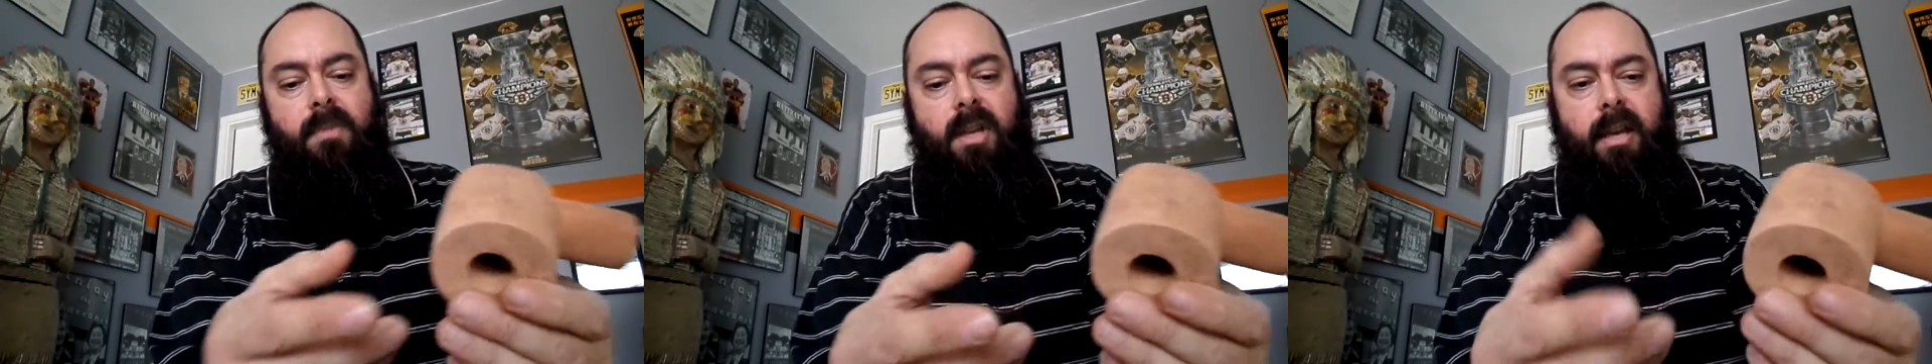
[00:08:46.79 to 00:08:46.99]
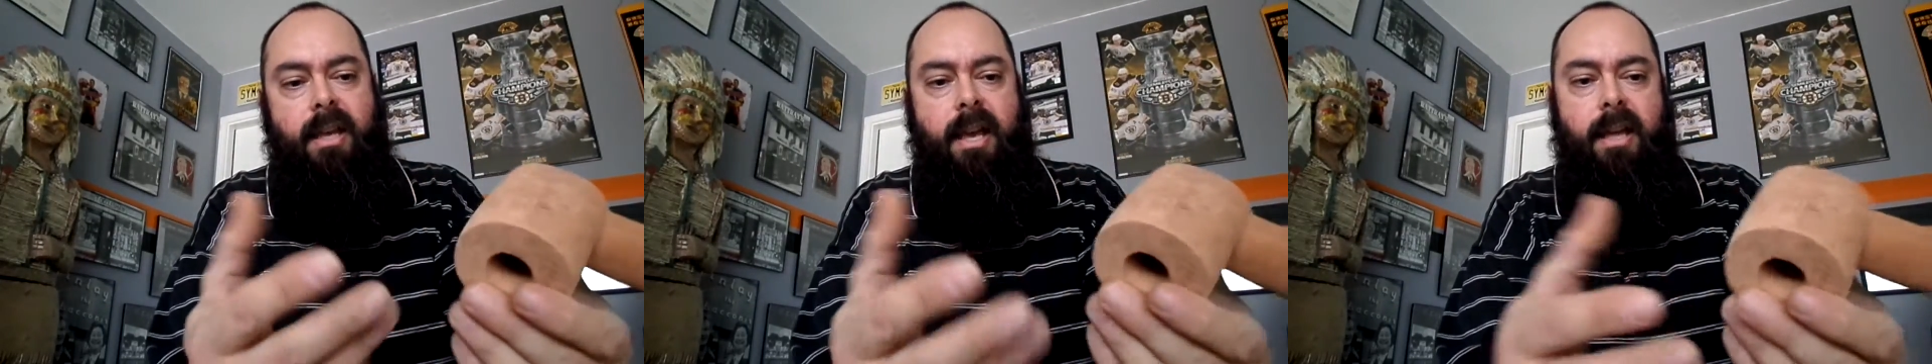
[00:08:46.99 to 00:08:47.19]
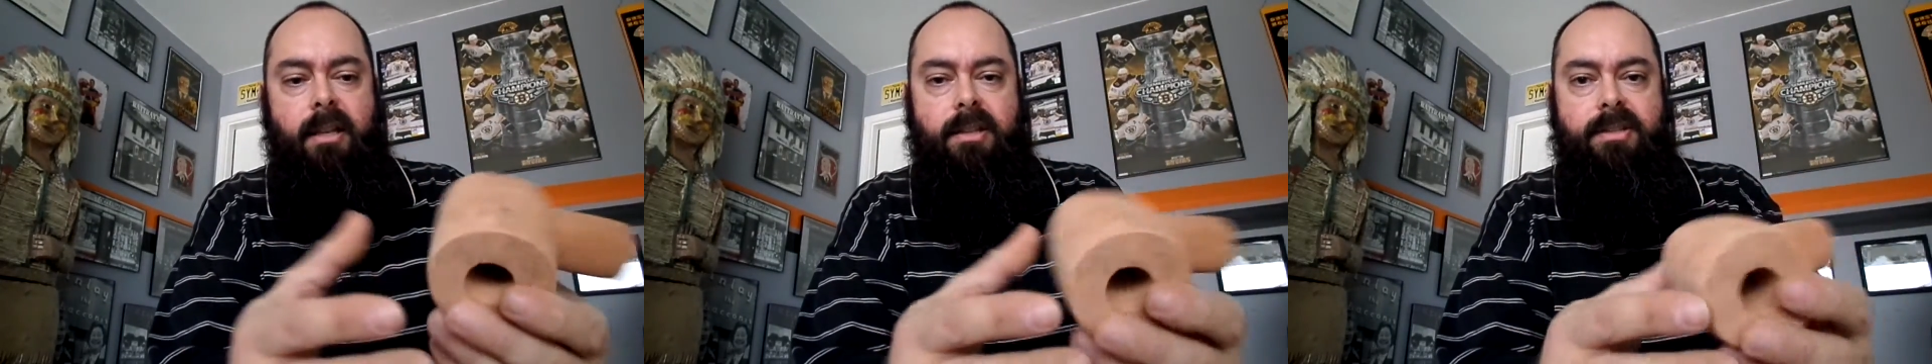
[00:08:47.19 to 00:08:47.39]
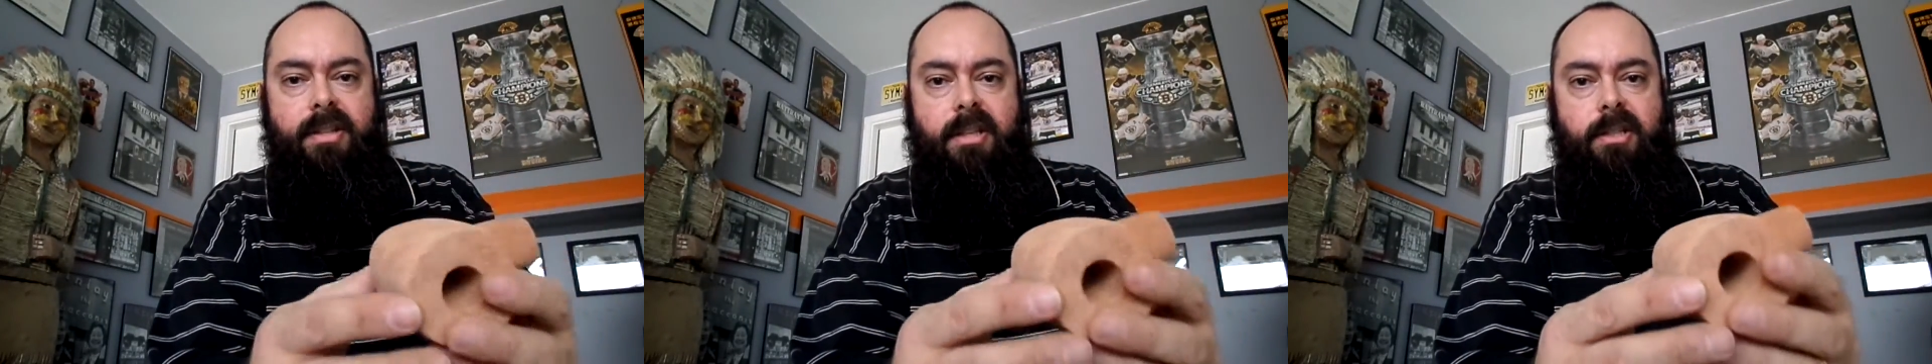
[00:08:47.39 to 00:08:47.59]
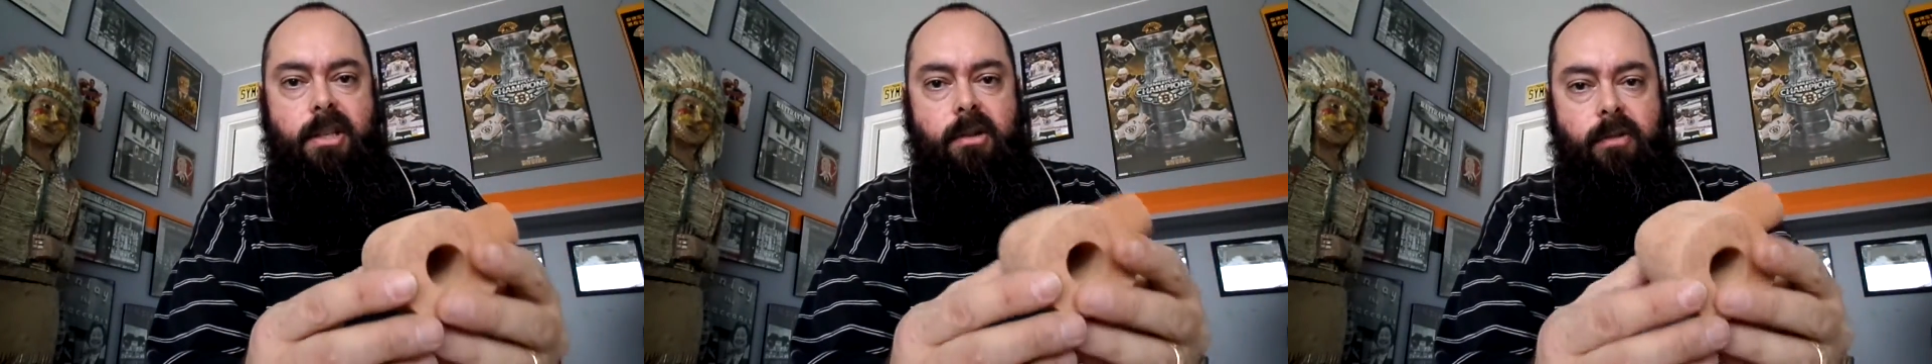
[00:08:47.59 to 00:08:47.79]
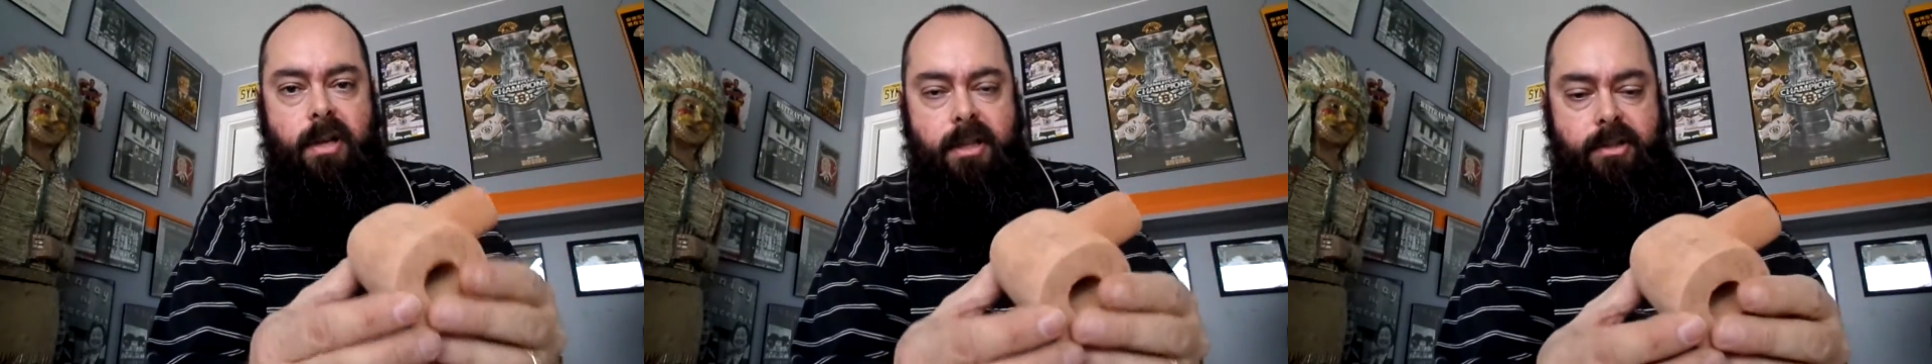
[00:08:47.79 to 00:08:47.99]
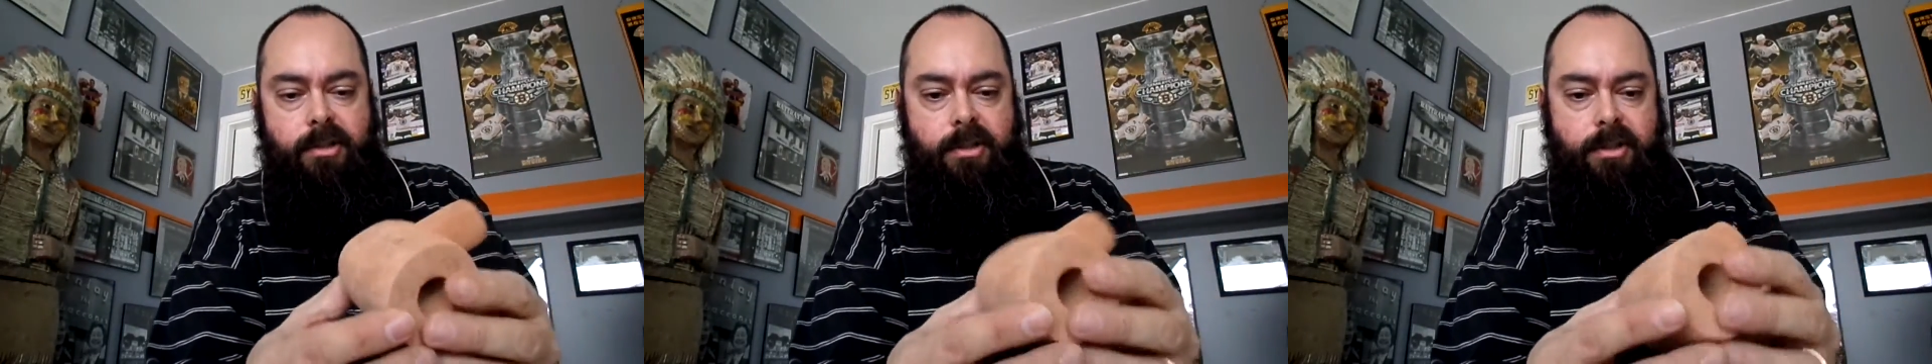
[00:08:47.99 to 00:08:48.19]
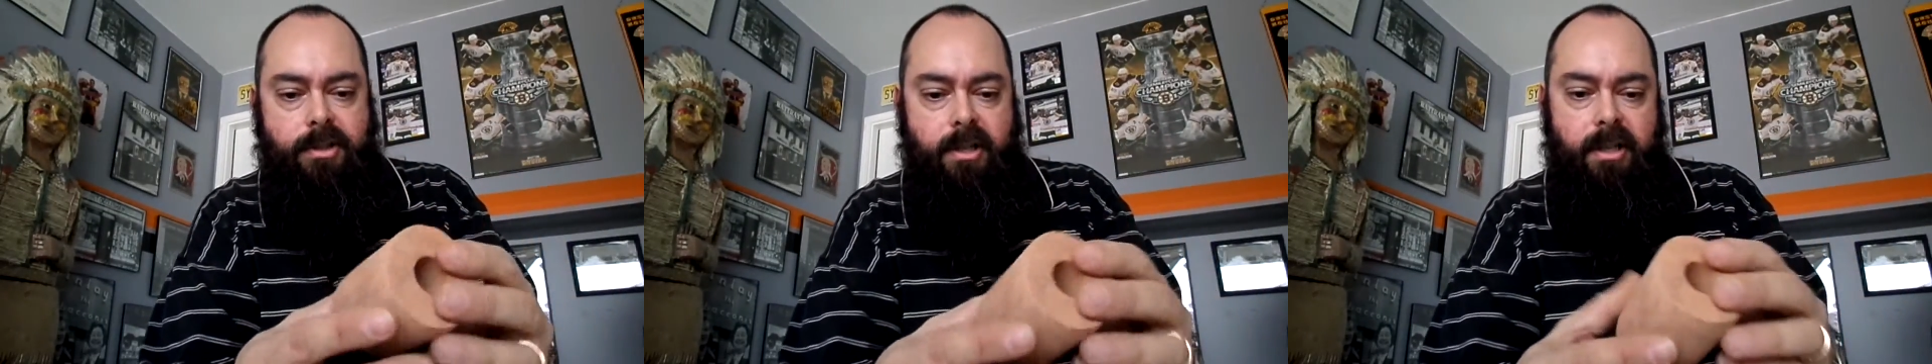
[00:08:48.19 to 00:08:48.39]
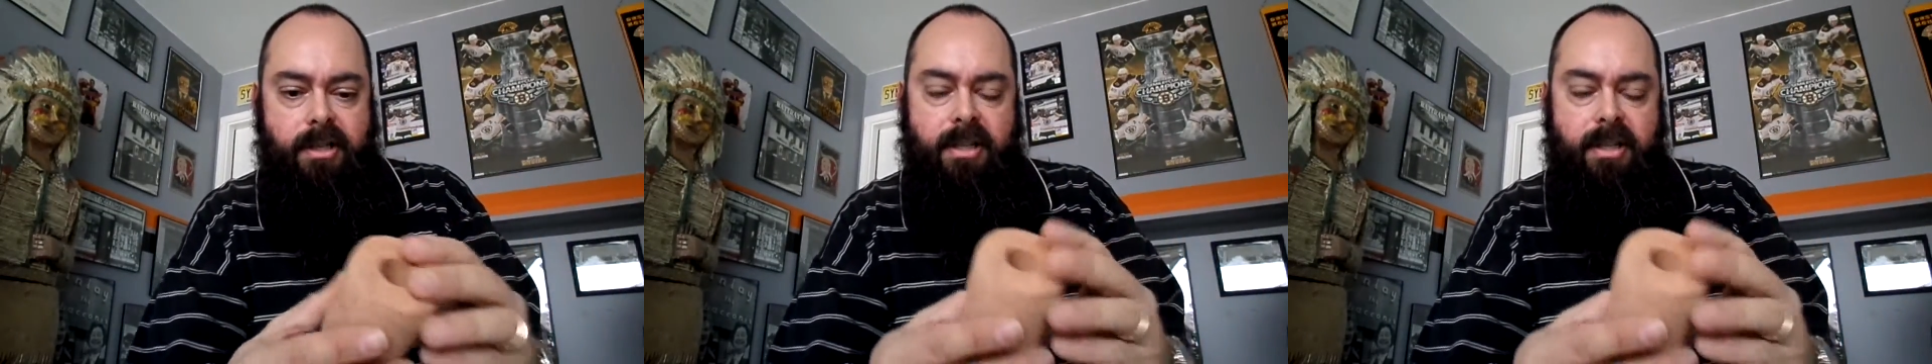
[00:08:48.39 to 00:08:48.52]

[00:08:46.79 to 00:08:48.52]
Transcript: Again, the 60 grit's just going